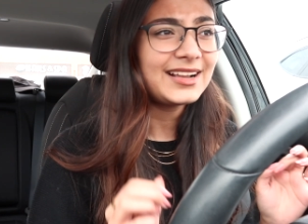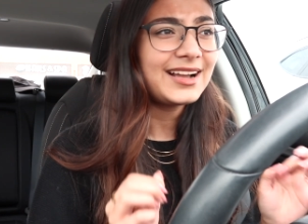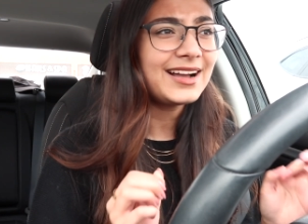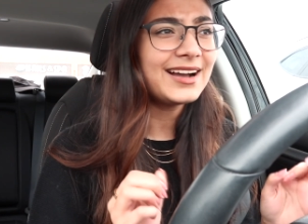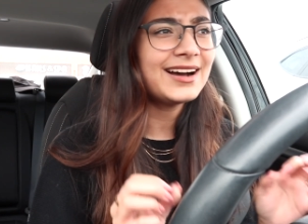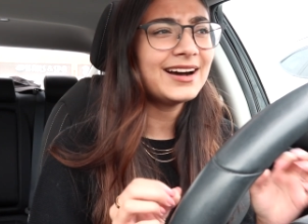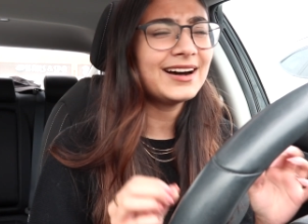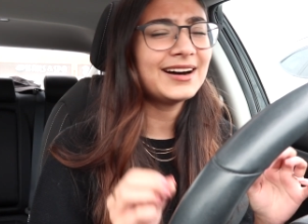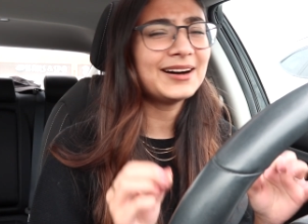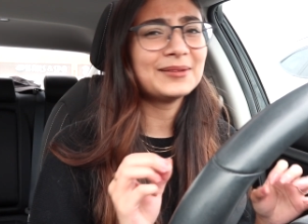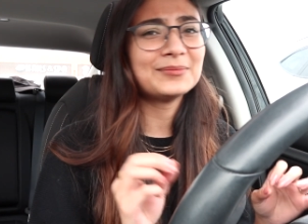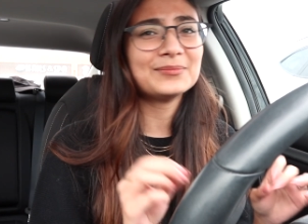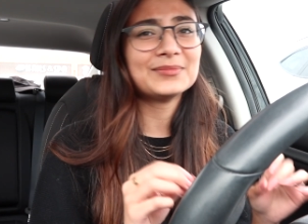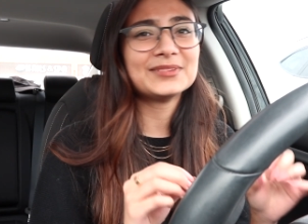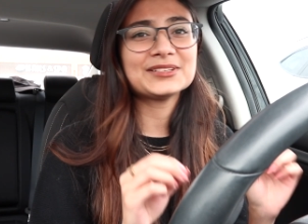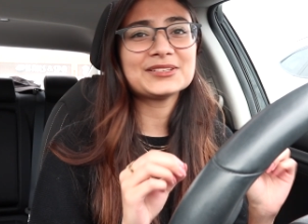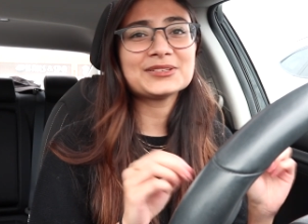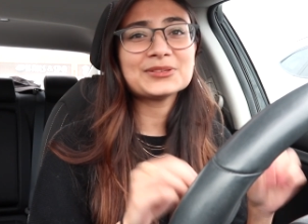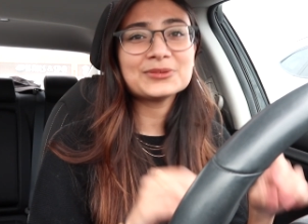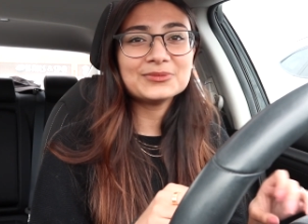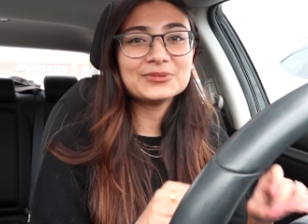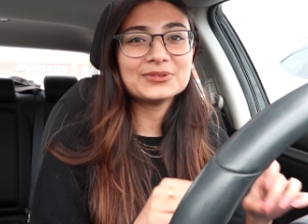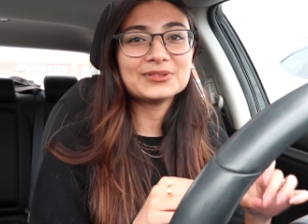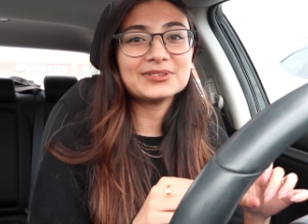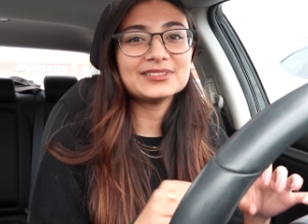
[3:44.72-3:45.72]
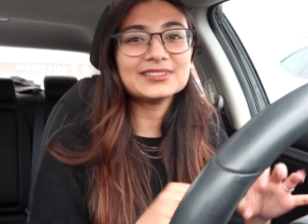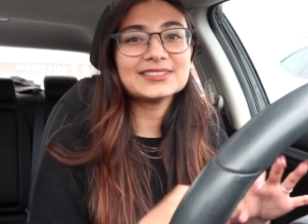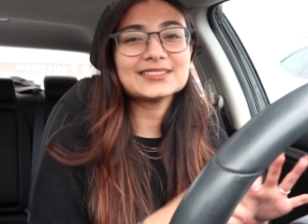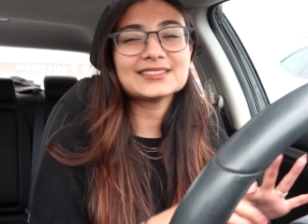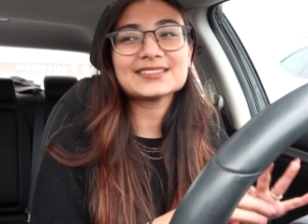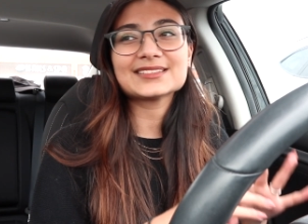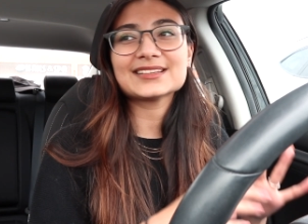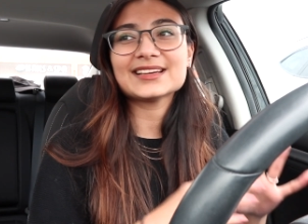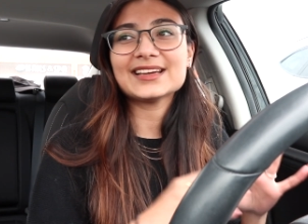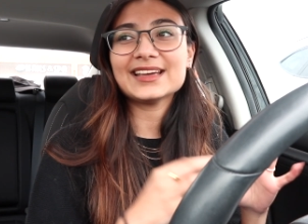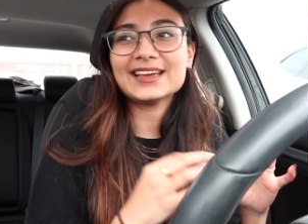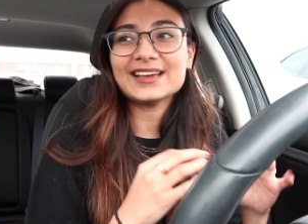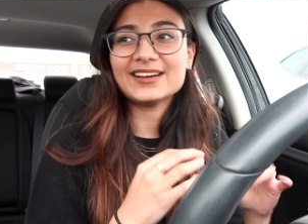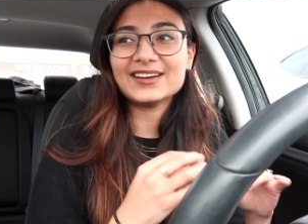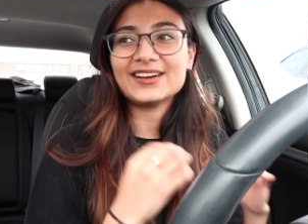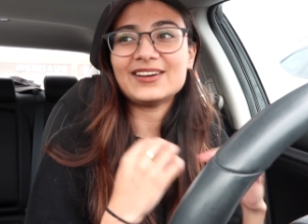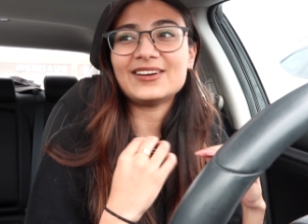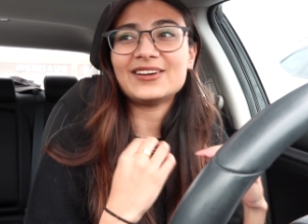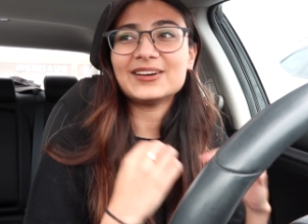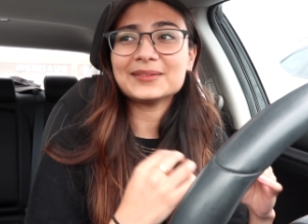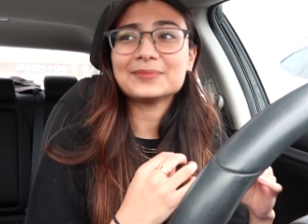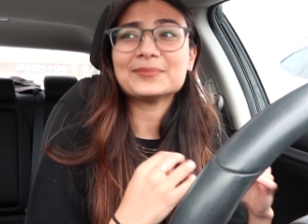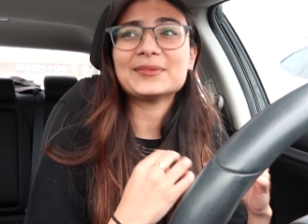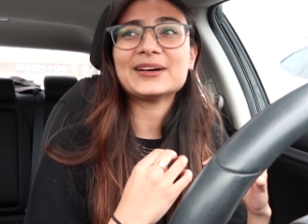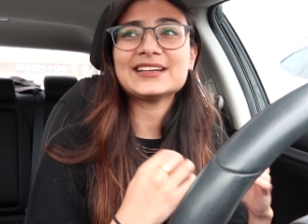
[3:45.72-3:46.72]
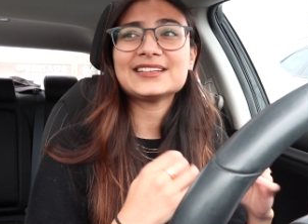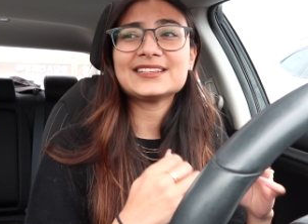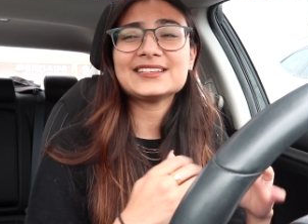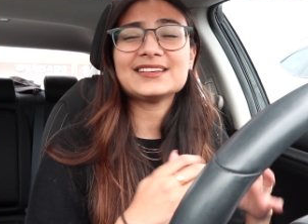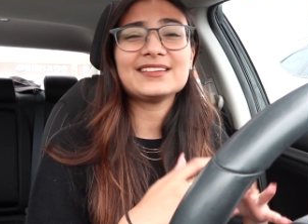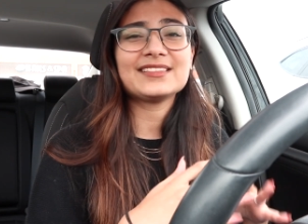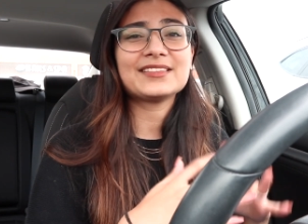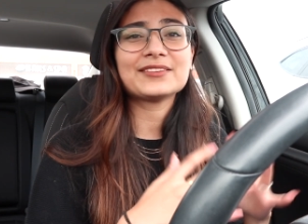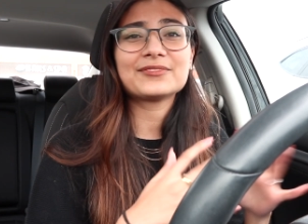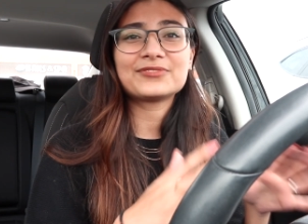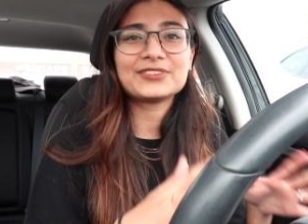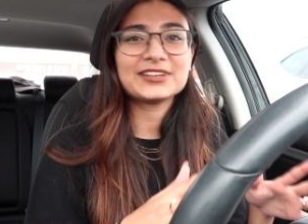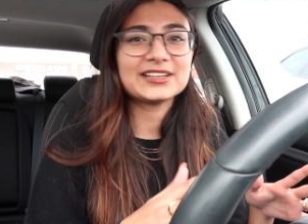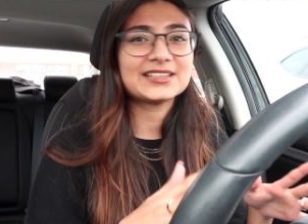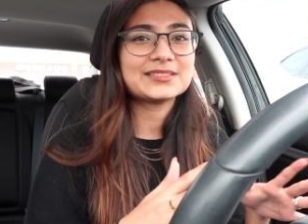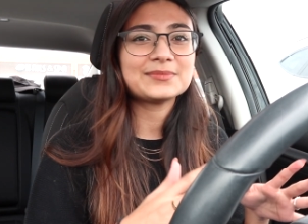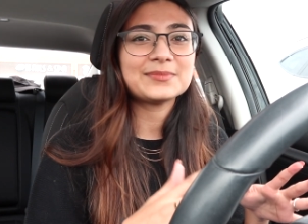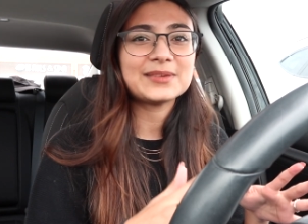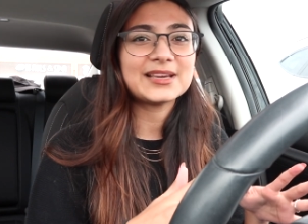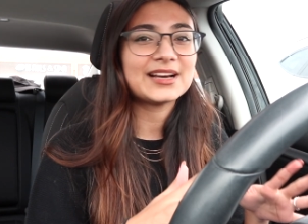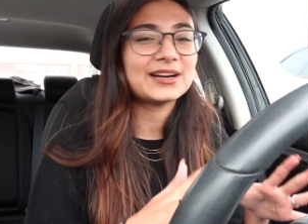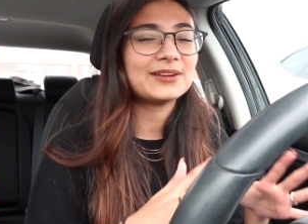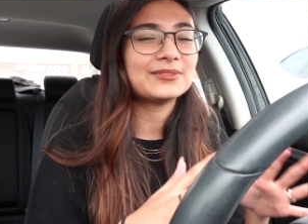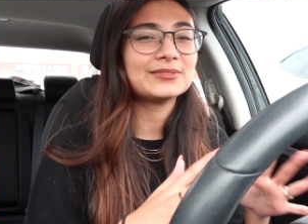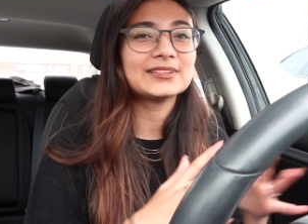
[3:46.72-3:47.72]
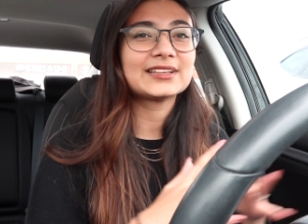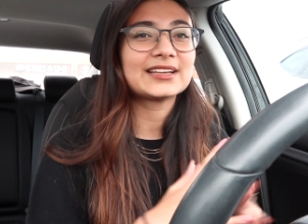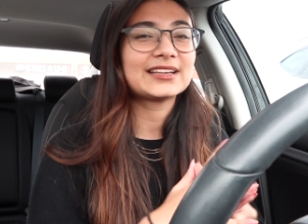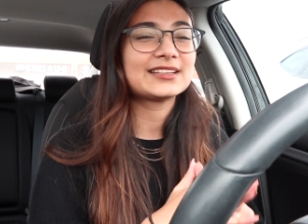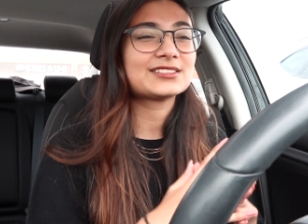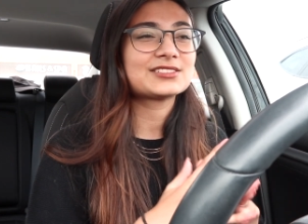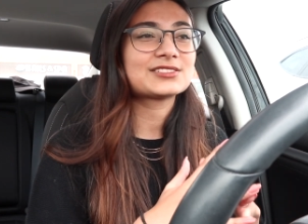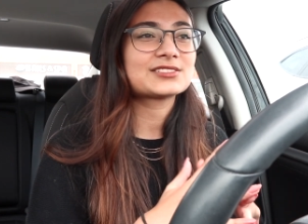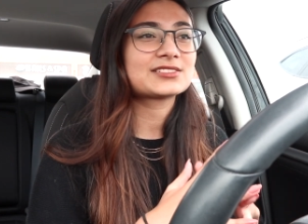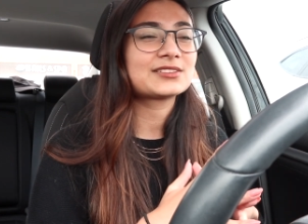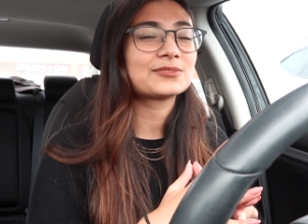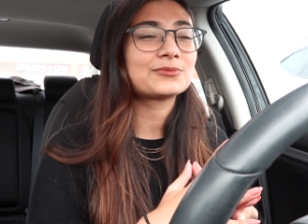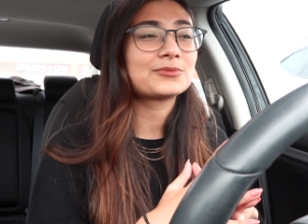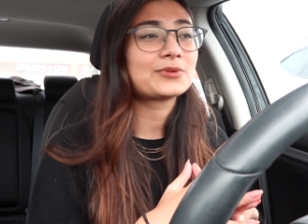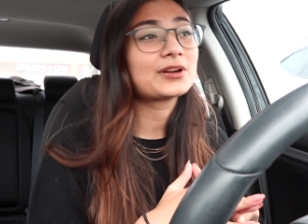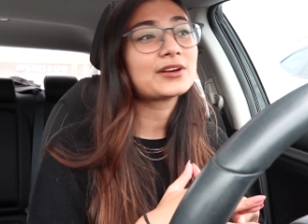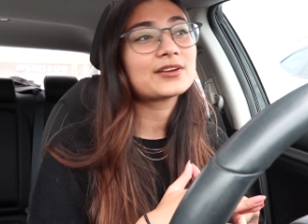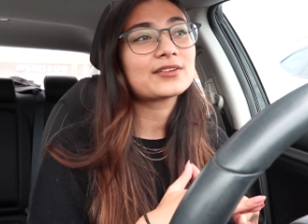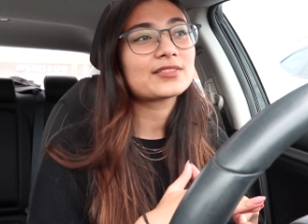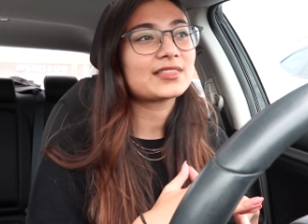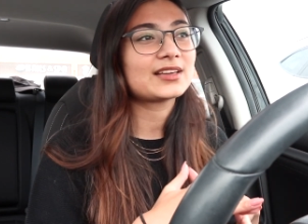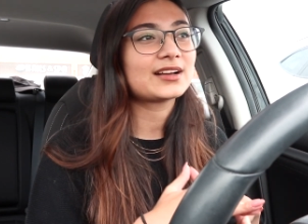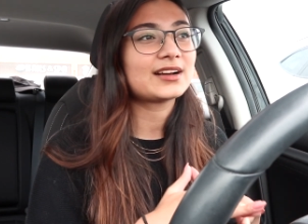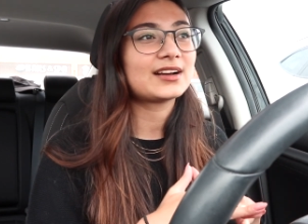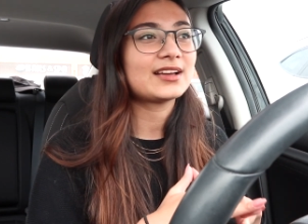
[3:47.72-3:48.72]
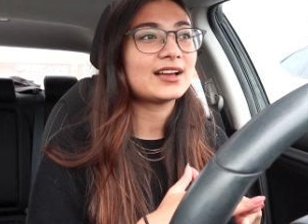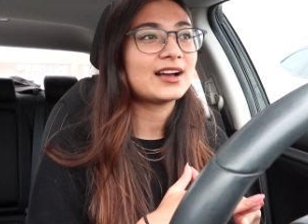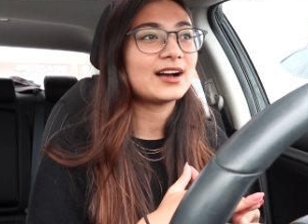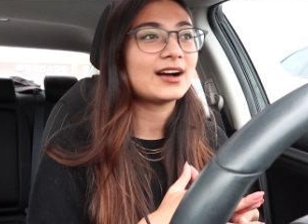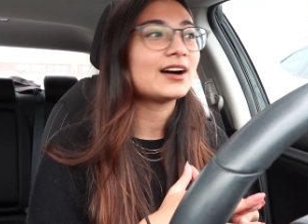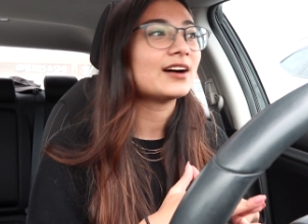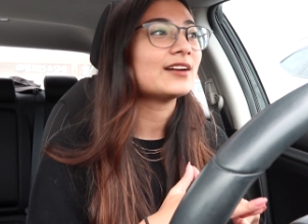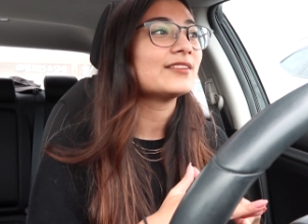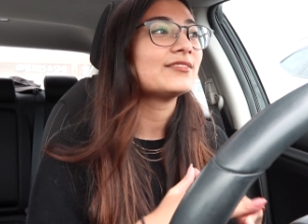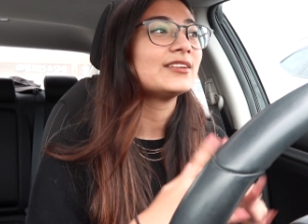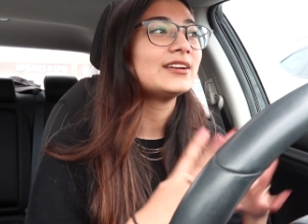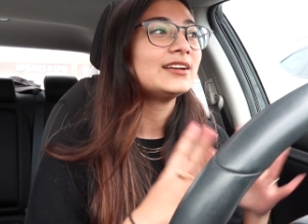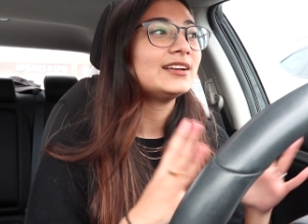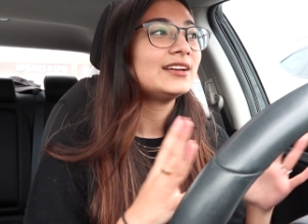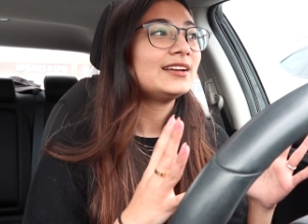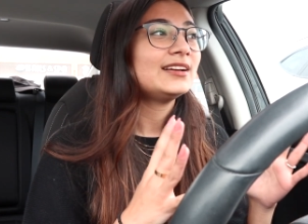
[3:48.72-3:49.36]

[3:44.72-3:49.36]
um, tools on my teeth it freaks me out like it's just a weird thing I have